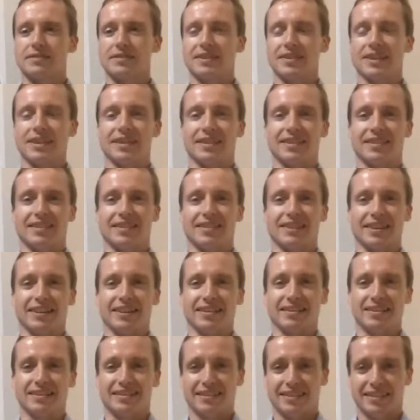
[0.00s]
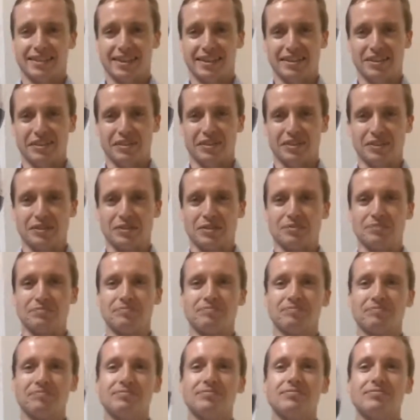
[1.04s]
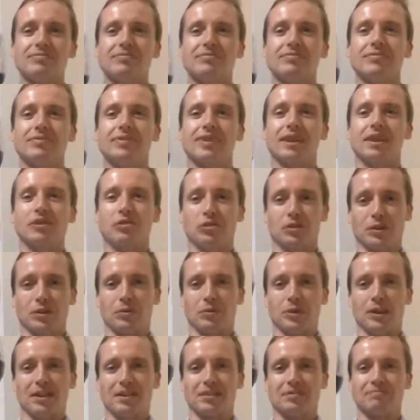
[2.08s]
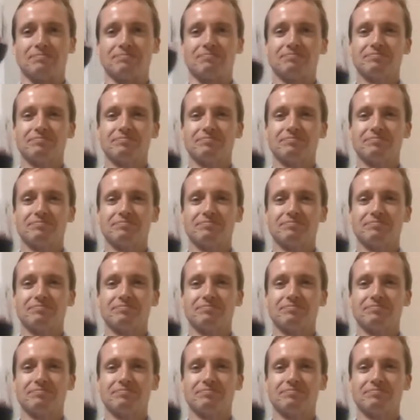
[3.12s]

yeah, and here's to you. Enjoy the wine.